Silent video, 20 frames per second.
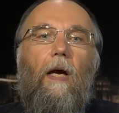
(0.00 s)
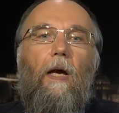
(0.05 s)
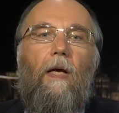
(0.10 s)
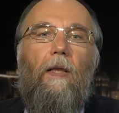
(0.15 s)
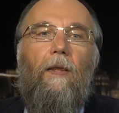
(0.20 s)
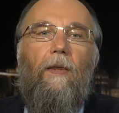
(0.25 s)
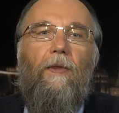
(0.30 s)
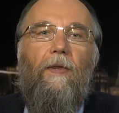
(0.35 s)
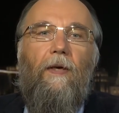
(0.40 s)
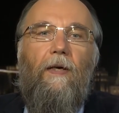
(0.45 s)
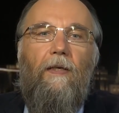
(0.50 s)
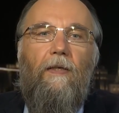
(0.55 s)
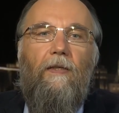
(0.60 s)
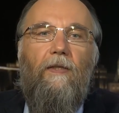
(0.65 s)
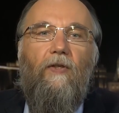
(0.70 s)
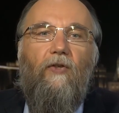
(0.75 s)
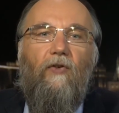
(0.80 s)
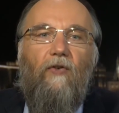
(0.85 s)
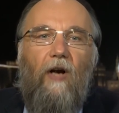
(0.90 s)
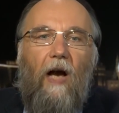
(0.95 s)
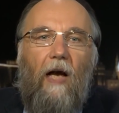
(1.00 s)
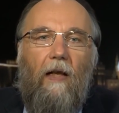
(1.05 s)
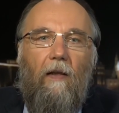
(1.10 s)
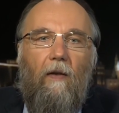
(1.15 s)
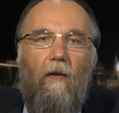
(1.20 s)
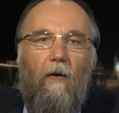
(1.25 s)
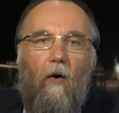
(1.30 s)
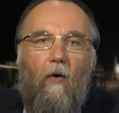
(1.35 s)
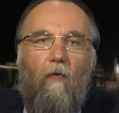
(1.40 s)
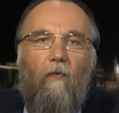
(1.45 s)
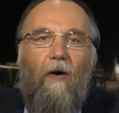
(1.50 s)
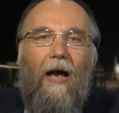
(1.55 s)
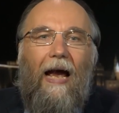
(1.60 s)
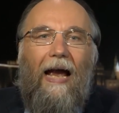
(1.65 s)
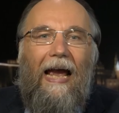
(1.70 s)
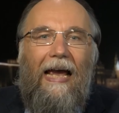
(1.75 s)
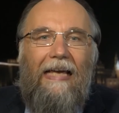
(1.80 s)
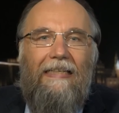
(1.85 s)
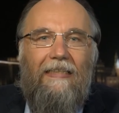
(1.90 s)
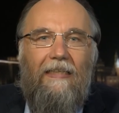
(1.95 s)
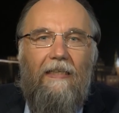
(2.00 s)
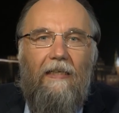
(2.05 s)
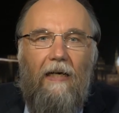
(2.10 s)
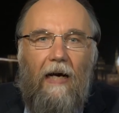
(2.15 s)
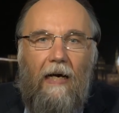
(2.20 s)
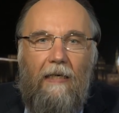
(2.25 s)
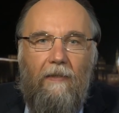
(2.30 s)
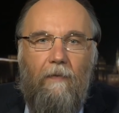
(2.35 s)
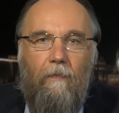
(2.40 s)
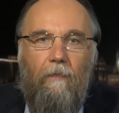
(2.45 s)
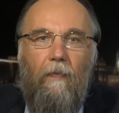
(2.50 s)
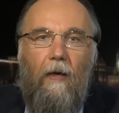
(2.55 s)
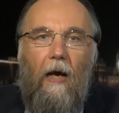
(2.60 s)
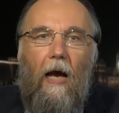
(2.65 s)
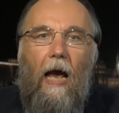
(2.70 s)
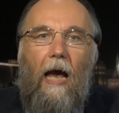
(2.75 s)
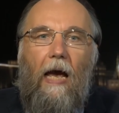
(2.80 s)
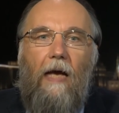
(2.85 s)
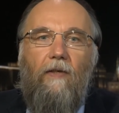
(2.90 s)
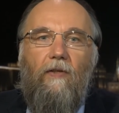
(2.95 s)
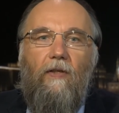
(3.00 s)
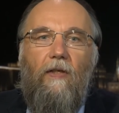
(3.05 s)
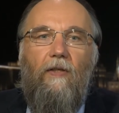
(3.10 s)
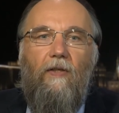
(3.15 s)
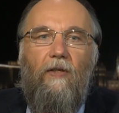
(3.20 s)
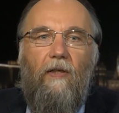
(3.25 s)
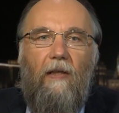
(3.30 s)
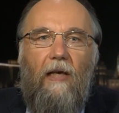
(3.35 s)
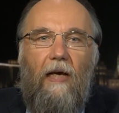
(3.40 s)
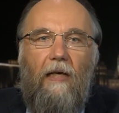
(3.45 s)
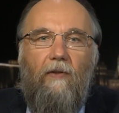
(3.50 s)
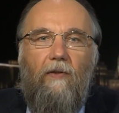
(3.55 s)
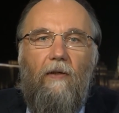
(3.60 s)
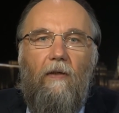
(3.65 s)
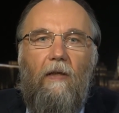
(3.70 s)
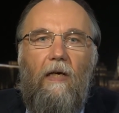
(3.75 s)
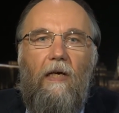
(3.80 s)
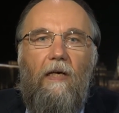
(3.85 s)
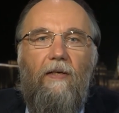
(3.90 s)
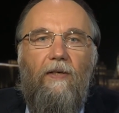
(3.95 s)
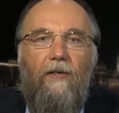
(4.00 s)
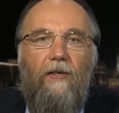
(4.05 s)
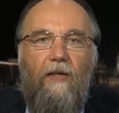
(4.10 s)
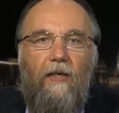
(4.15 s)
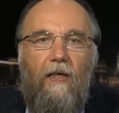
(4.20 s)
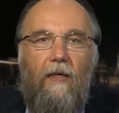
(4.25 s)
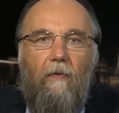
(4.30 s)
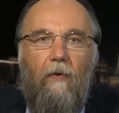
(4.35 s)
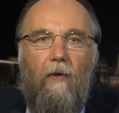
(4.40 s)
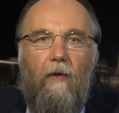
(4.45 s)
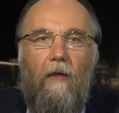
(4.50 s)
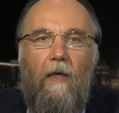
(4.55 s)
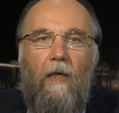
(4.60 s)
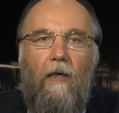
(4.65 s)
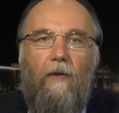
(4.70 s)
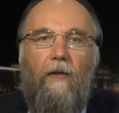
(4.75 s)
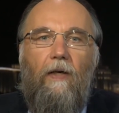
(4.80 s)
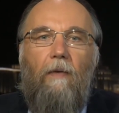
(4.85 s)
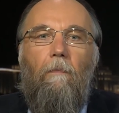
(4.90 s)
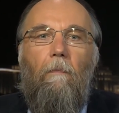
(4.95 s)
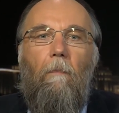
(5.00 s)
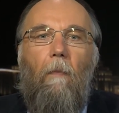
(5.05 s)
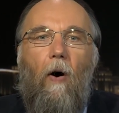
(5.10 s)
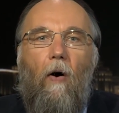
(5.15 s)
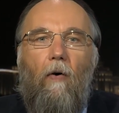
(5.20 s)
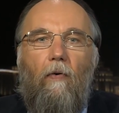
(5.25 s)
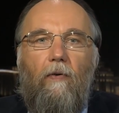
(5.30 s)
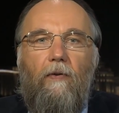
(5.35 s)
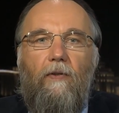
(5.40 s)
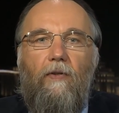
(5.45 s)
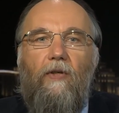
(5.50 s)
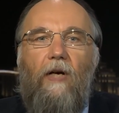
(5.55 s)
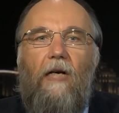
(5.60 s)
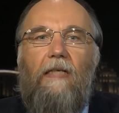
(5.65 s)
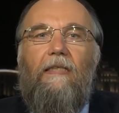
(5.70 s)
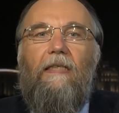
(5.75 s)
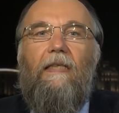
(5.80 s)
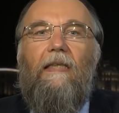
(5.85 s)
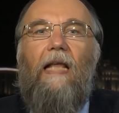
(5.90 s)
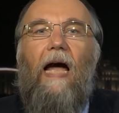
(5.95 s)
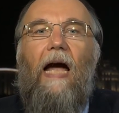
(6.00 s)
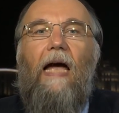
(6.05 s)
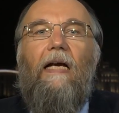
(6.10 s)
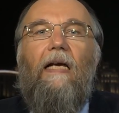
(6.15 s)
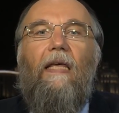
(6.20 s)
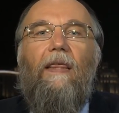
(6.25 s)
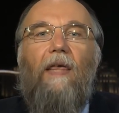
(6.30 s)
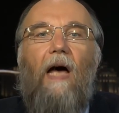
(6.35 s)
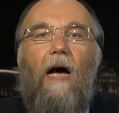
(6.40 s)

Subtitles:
In this cradle of hesychasm and intellectual endeavor, the monks, just like